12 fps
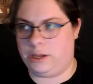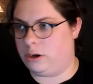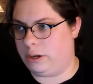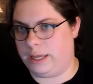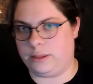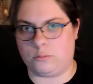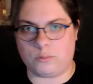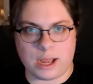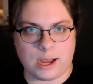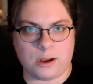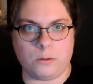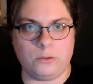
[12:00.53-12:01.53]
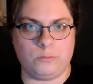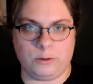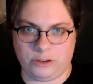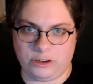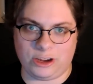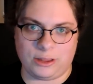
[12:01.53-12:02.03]
You know, you had the rounds,
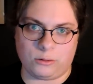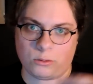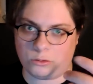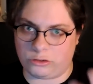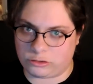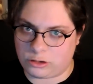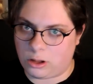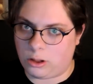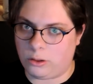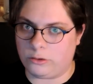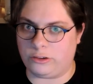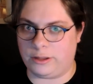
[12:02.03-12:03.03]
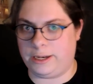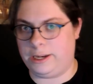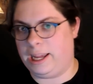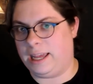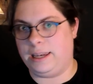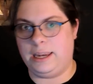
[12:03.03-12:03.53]
which each had their own skulls, and then
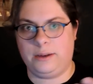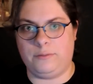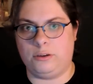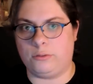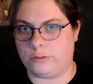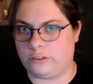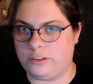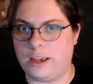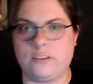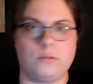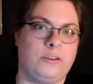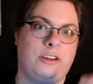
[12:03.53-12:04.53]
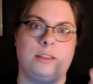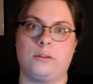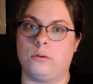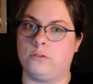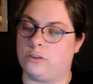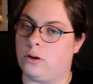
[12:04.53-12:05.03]
you had individual sets, which had
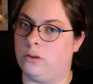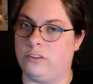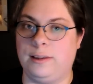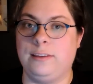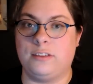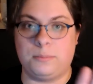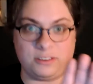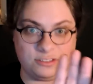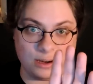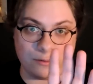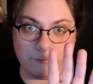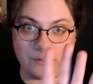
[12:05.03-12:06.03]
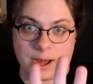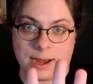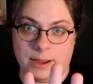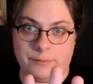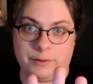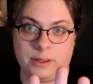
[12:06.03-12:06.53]
their own skulls, at least up to set
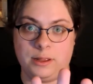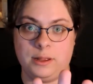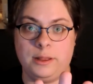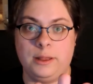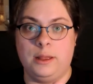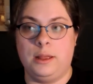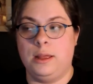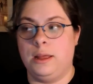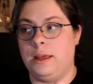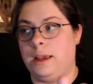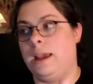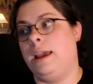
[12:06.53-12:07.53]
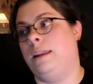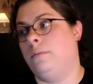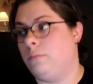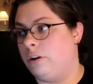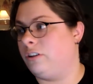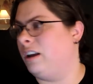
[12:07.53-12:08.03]
five.
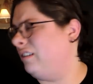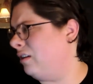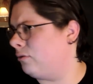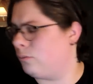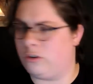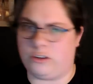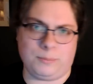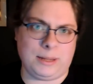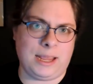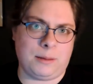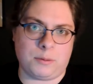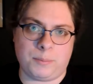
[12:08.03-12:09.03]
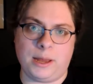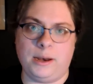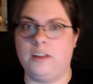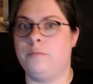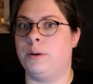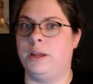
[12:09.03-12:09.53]
And which case, afterwards, it became
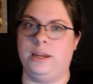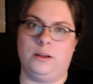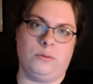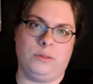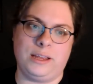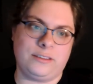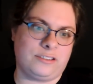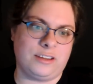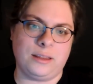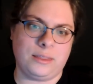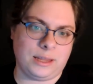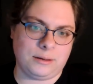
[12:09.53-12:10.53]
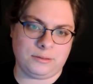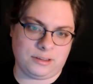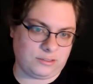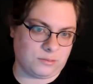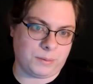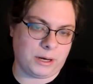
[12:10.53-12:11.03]
repetitive. But you know, that set thing
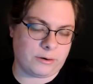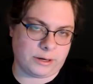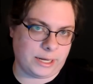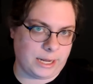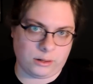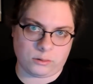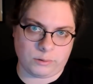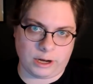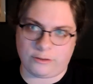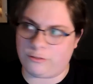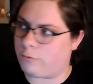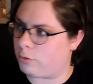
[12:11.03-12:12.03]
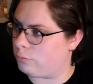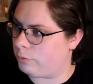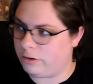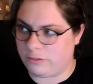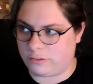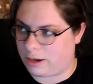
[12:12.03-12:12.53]
disappeared in Halo Reach for
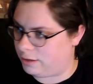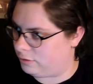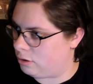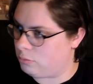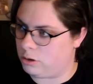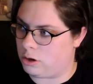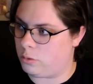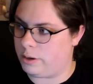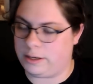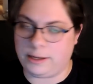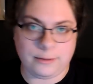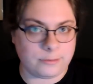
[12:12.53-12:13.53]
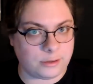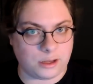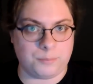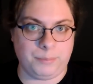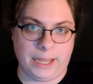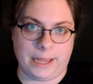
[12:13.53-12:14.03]
reasons I don't know. It needs to
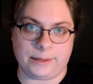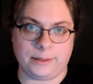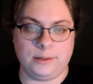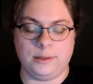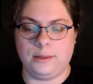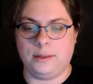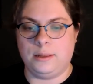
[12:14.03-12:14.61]
come back.